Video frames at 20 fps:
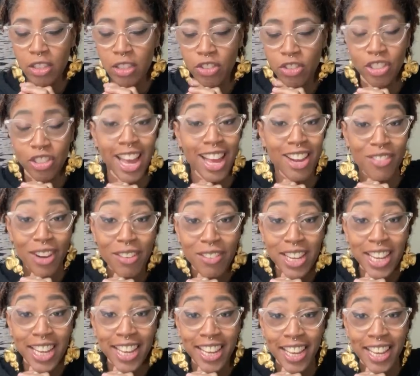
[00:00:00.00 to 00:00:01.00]
January
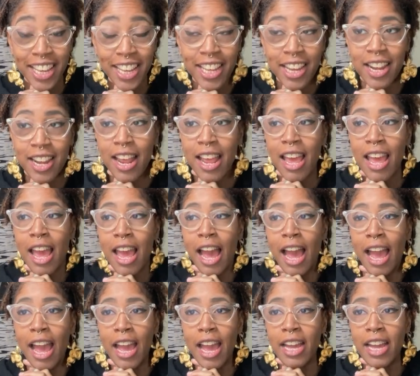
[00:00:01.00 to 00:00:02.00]
hit,
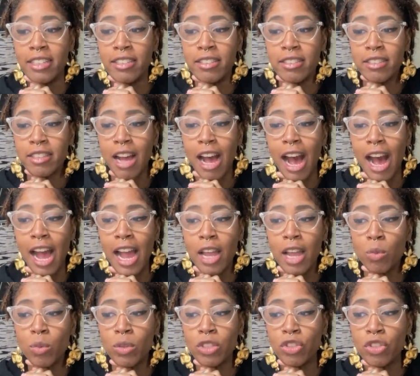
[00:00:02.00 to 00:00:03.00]
and I
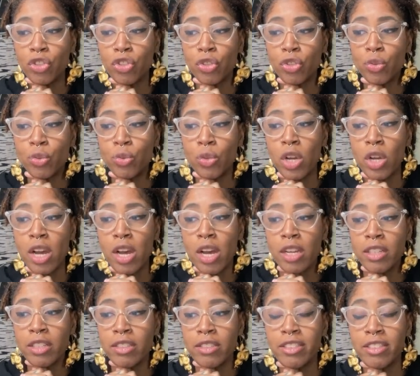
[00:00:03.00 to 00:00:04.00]
was
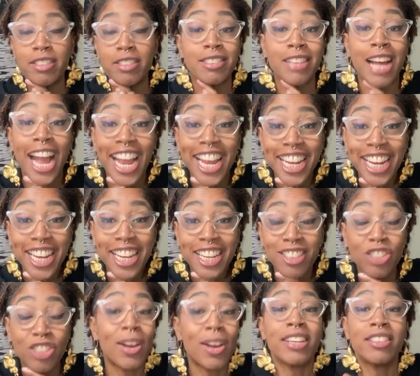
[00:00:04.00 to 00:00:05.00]

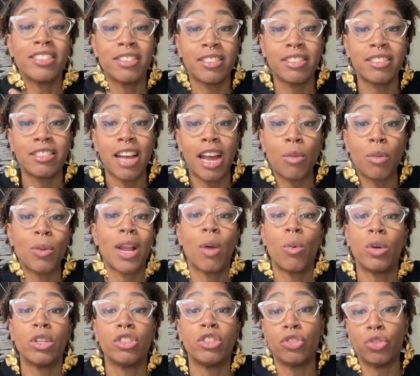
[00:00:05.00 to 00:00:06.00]
trying to decide what I
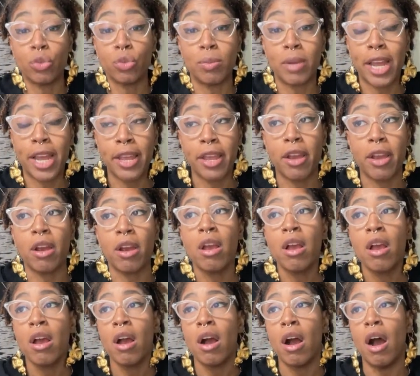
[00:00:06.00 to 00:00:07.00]
want to do with my hair.
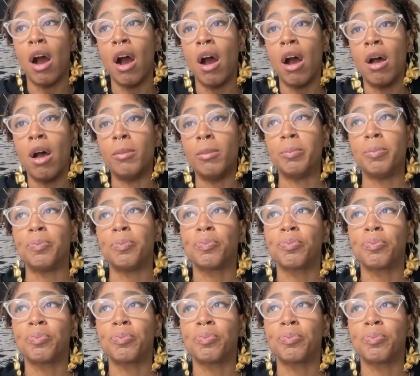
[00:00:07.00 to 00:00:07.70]
I